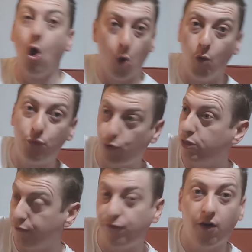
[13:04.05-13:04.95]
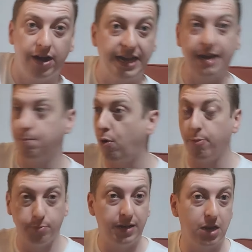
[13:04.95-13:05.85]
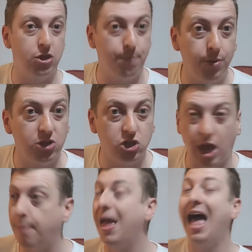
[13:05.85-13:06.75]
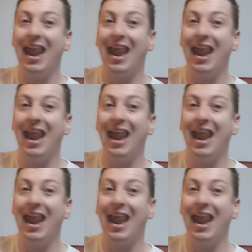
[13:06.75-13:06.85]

over in the far lane, probably in the bus stop,